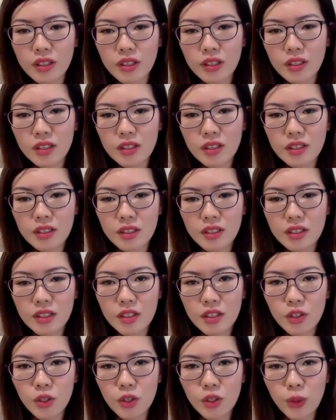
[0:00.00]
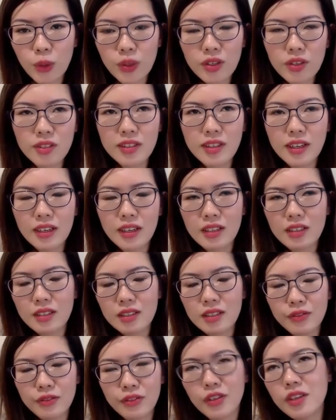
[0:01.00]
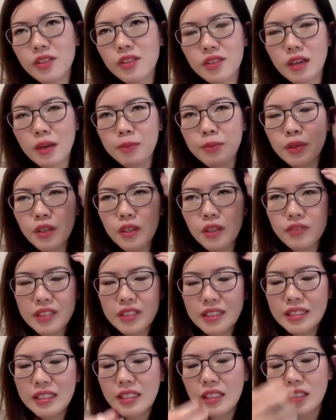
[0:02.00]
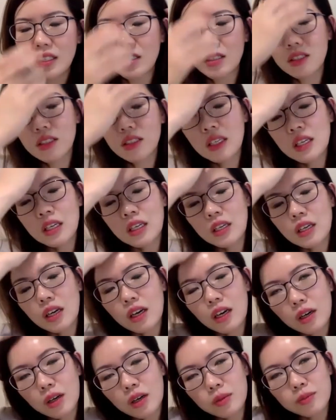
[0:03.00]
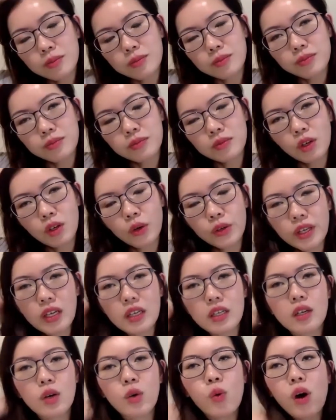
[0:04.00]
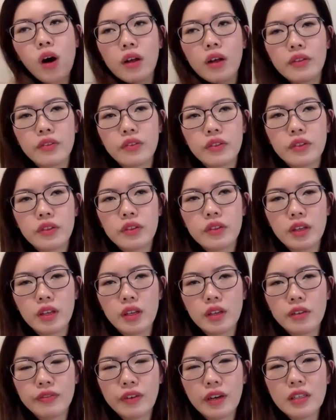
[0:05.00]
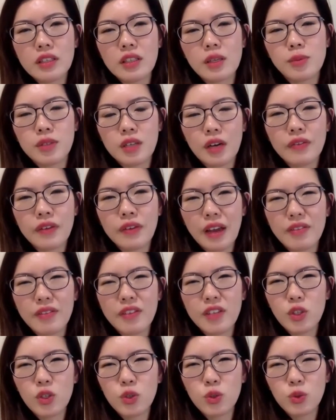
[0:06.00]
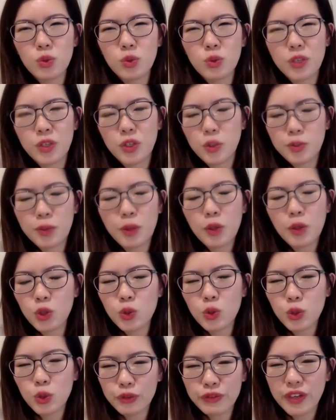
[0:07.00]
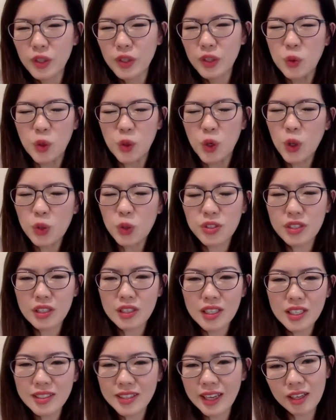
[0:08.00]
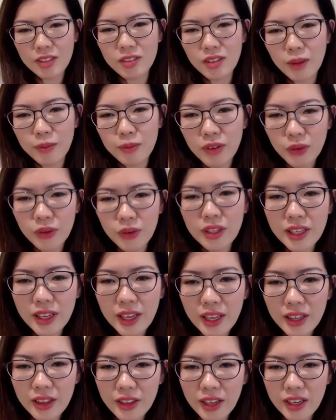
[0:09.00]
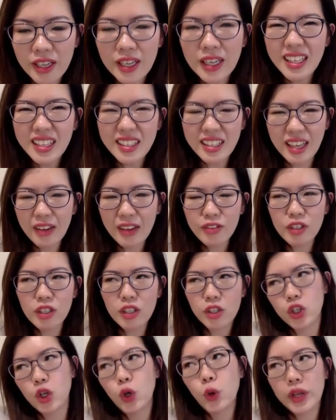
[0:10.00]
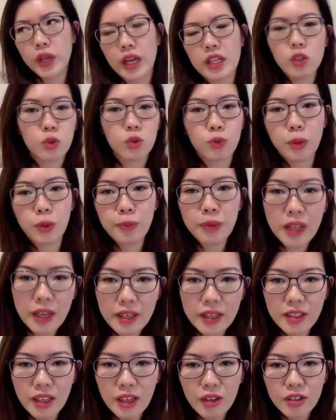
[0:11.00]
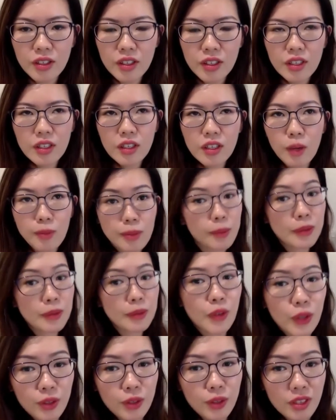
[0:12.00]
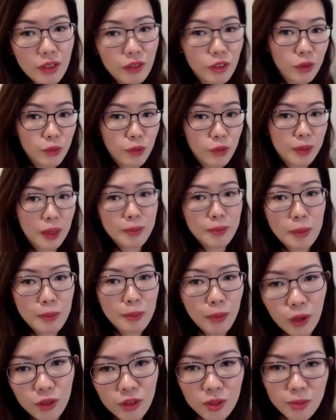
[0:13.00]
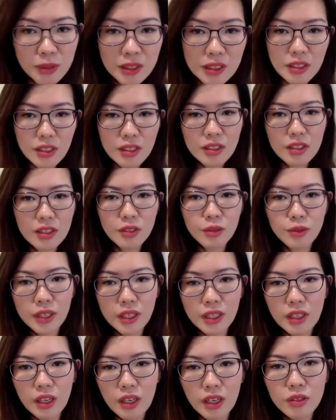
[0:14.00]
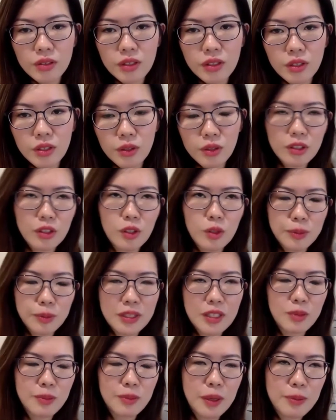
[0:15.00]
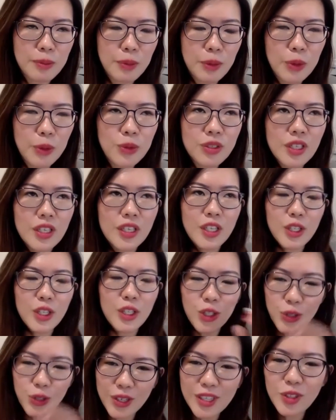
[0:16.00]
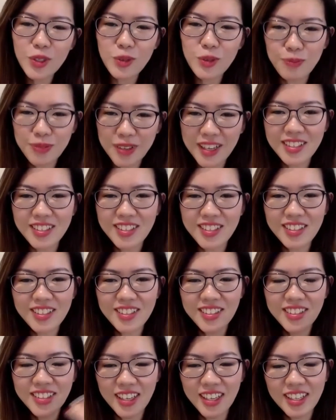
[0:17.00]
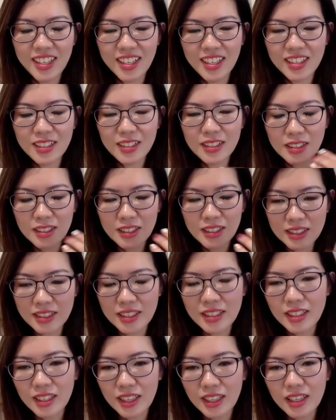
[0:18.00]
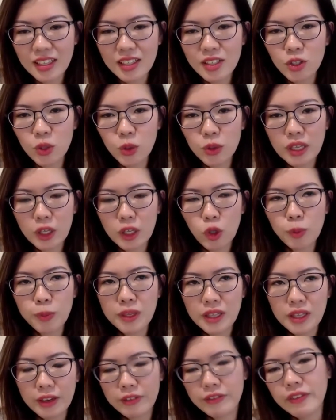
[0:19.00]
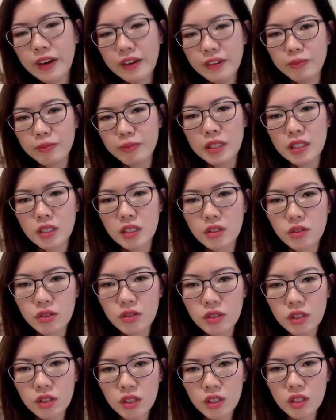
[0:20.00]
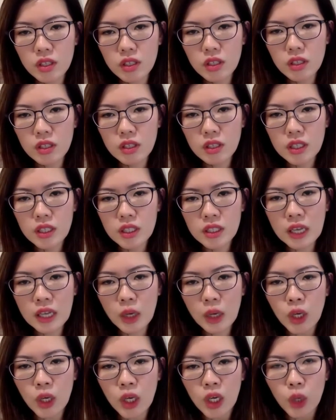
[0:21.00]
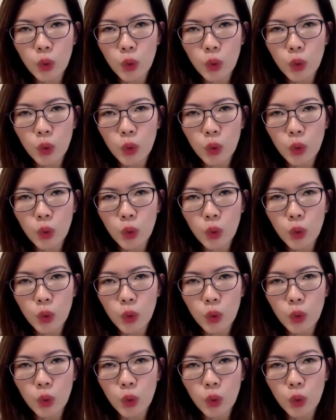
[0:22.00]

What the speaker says: it. So it's like, for example, if a teen or younger one, they find themselves having to respond to a friend who constantly texts them very late at night, they have the urge, okay, I need to reply now. Or maybe for yourself, to reply my boss immediately right now, in order to please my boss. Try to practice taking a delay. So that could be like 5 minutes. Now,